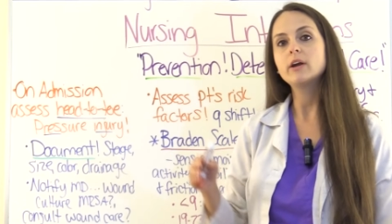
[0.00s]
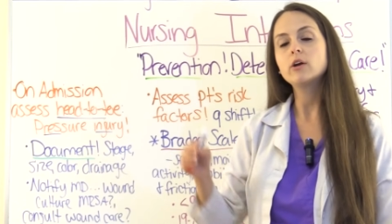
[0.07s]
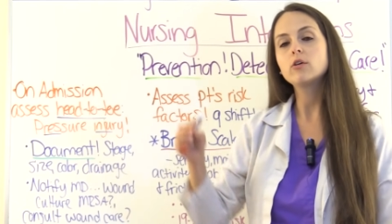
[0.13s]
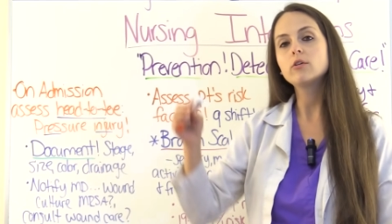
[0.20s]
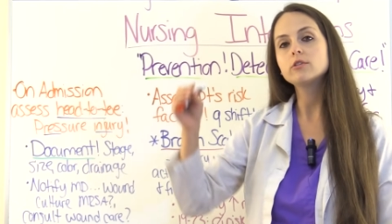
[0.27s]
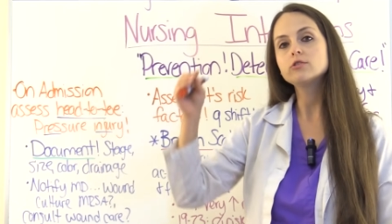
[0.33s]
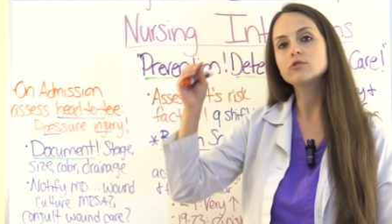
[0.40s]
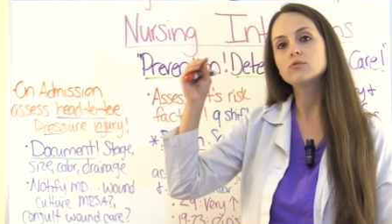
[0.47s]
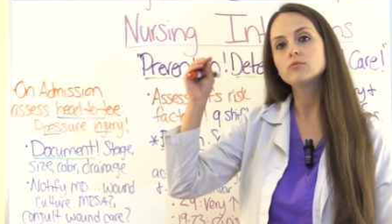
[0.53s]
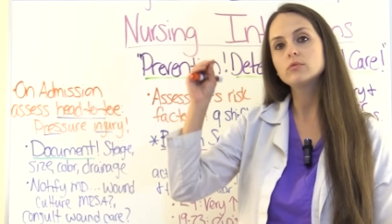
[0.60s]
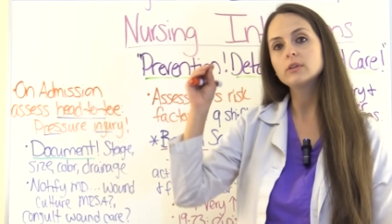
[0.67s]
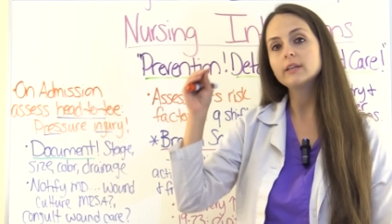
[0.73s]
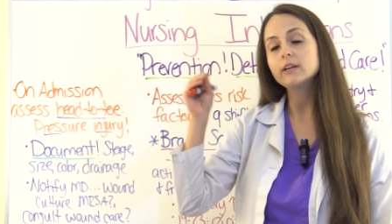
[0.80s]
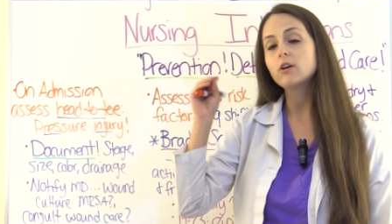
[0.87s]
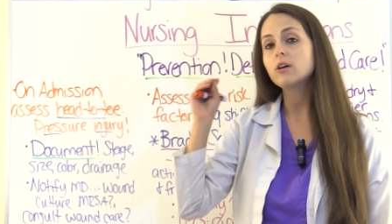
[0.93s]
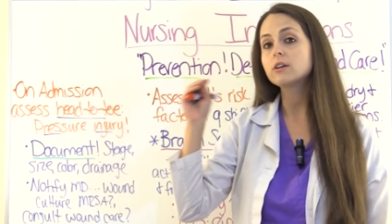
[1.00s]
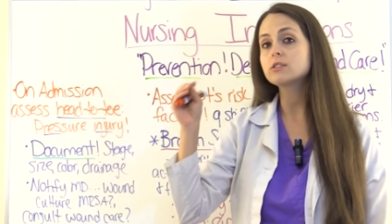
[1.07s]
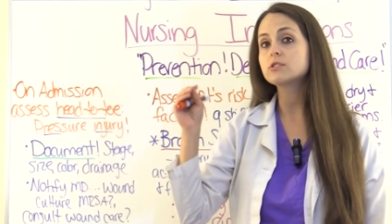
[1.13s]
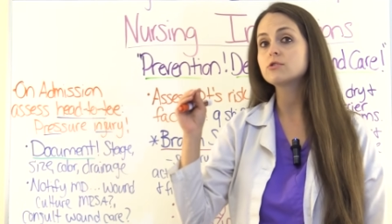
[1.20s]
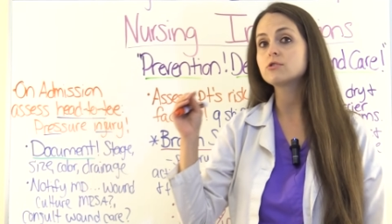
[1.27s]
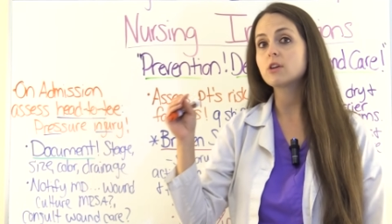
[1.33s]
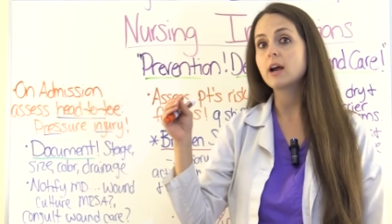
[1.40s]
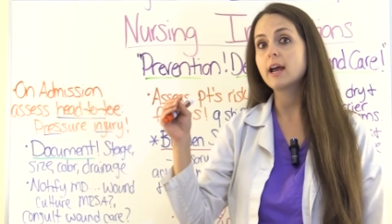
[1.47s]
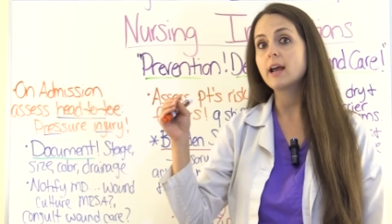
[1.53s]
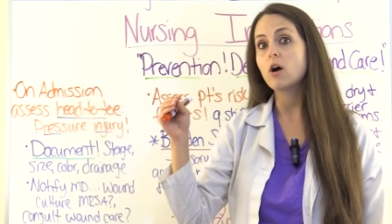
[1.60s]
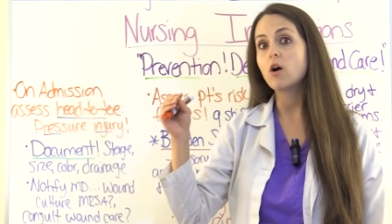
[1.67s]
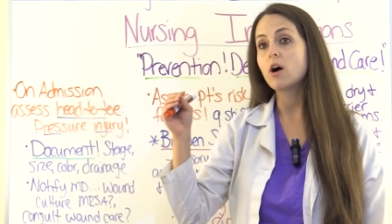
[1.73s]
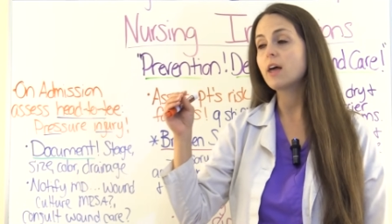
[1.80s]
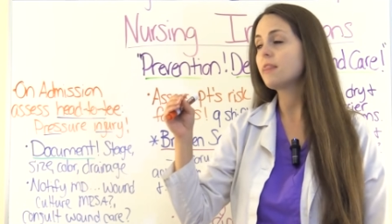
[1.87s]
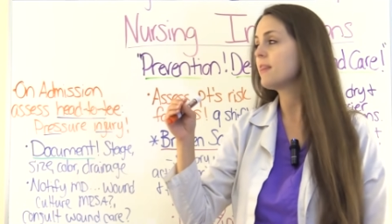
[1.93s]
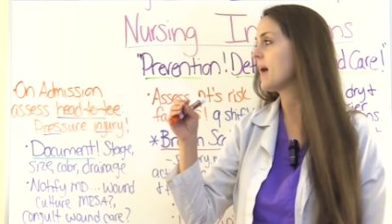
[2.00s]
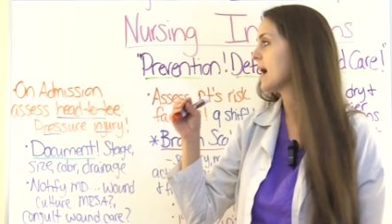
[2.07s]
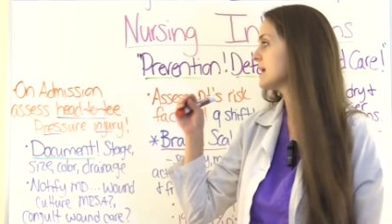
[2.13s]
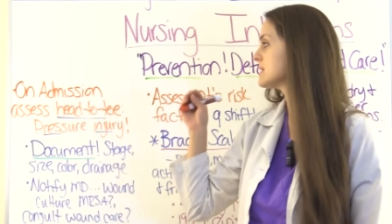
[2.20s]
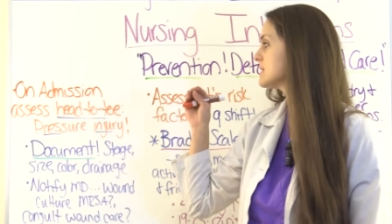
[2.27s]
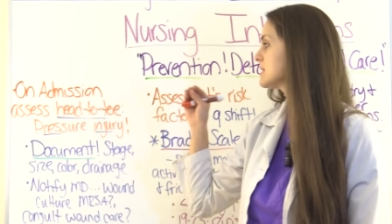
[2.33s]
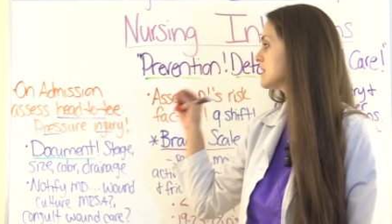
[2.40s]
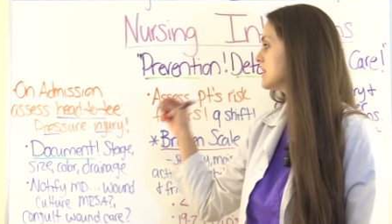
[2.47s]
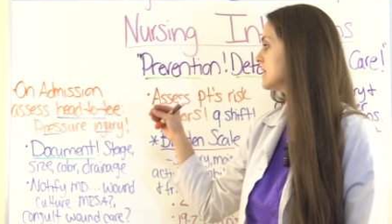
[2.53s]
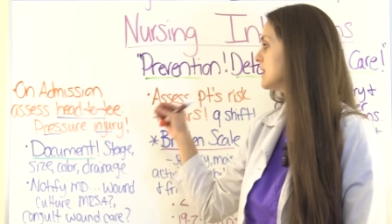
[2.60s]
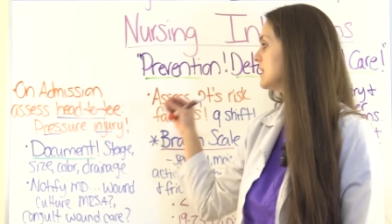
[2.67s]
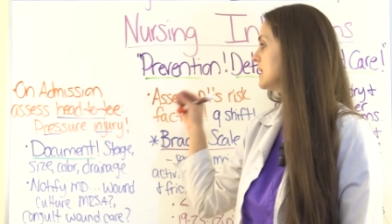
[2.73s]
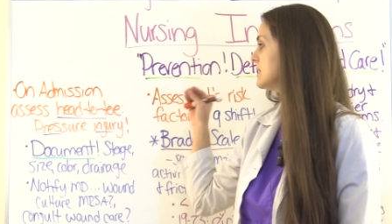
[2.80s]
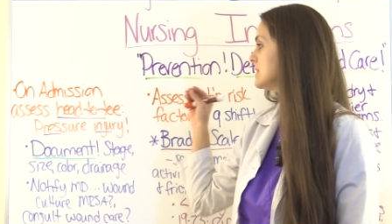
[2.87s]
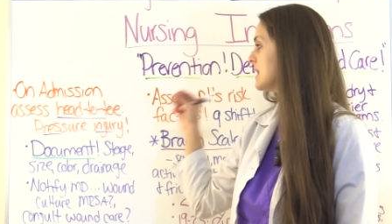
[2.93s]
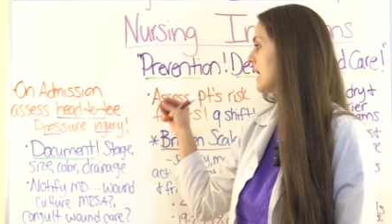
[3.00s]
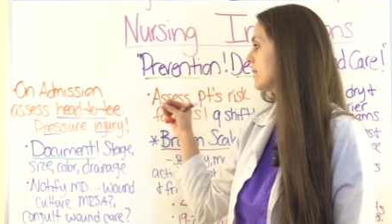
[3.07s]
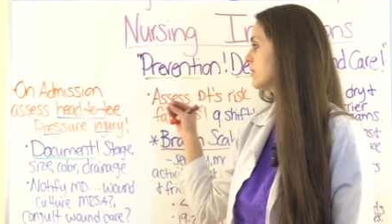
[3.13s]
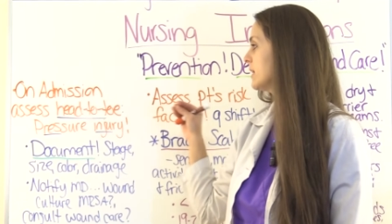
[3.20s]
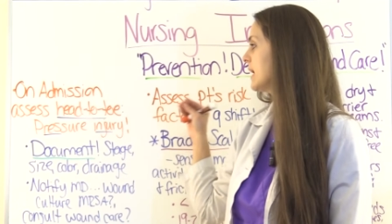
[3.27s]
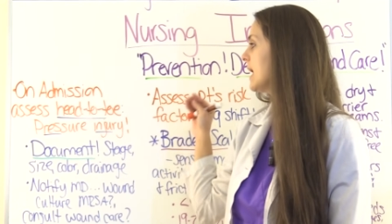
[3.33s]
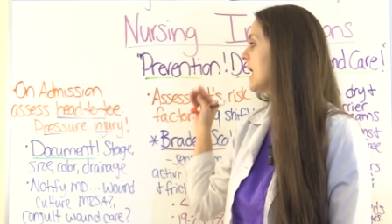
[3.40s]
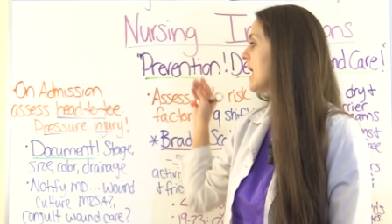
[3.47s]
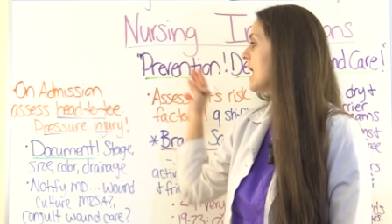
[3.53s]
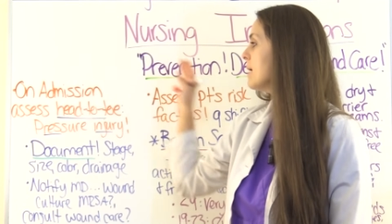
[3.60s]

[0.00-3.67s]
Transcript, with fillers: we are going to really concentrate on that skin integrity